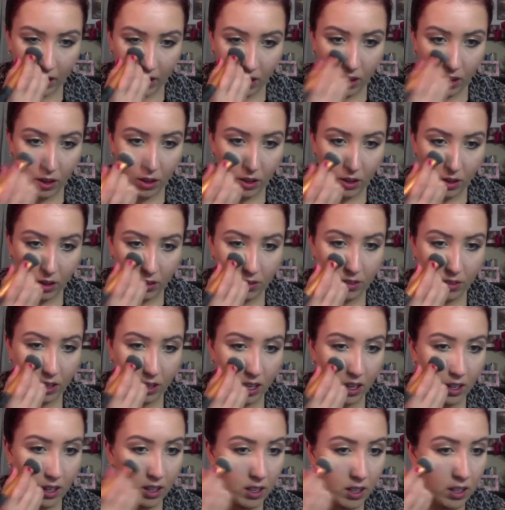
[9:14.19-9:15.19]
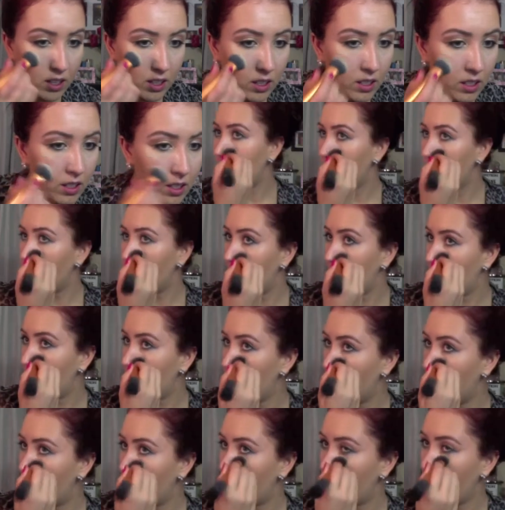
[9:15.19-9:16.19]
over,
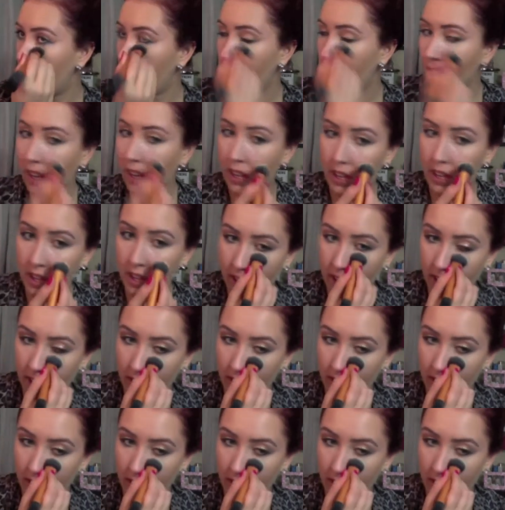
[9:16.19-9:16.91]
okay.